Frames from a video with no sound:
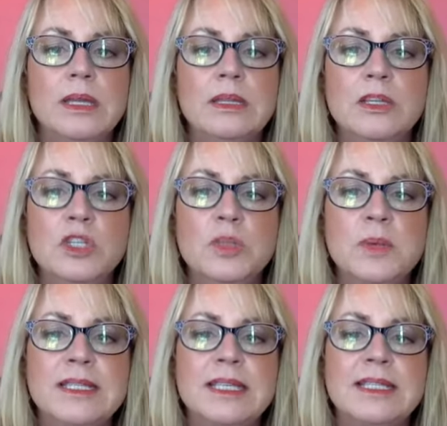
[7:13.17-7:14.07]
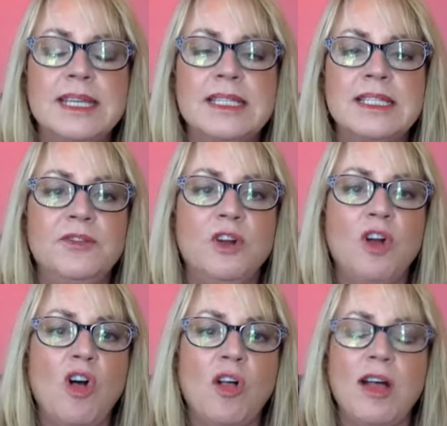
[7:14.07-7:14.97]
Juice Plus is tested for
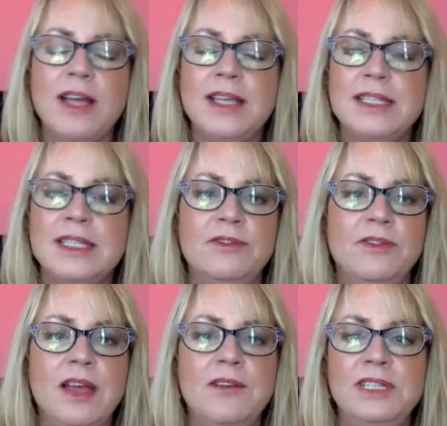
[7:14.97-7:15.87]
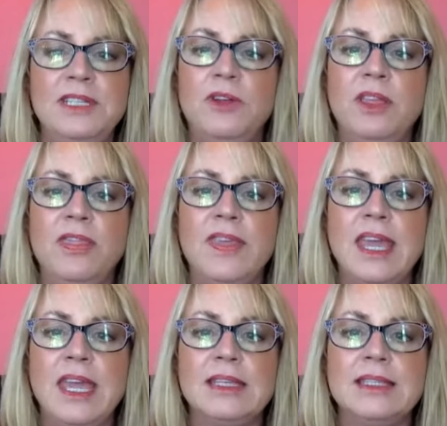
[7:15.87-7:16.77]
all kinds of different
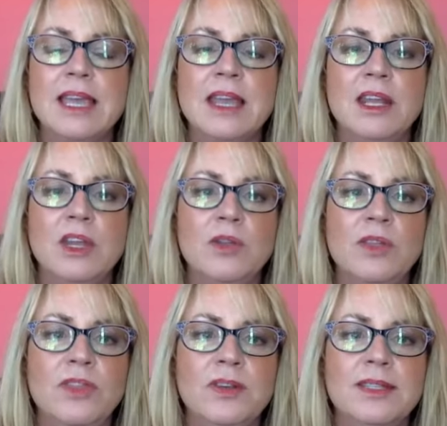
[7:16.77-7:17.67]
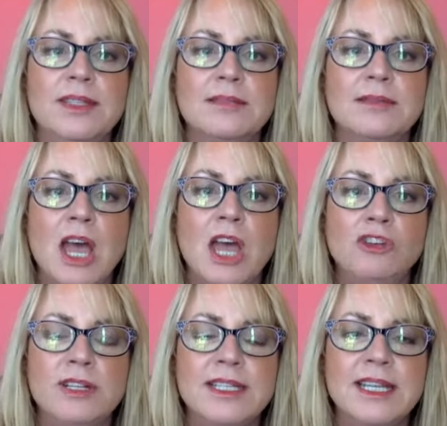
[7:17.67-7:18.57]
things. And I know that there's
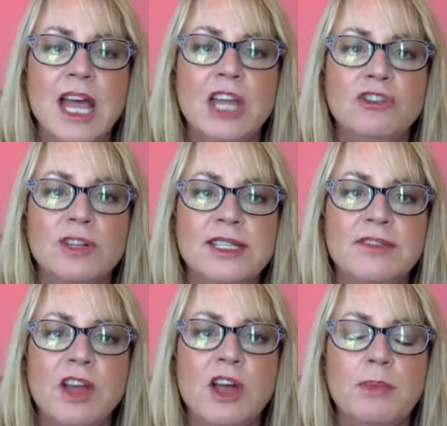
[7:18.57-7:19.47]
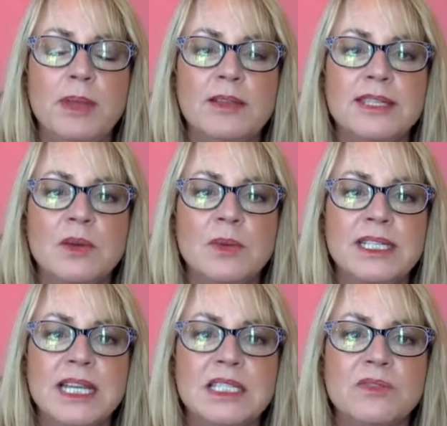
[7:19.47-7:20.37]
hundreds and hundreds of compounds that we
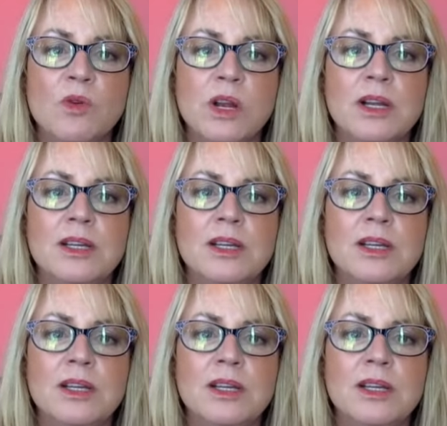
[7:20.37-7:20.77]
test for.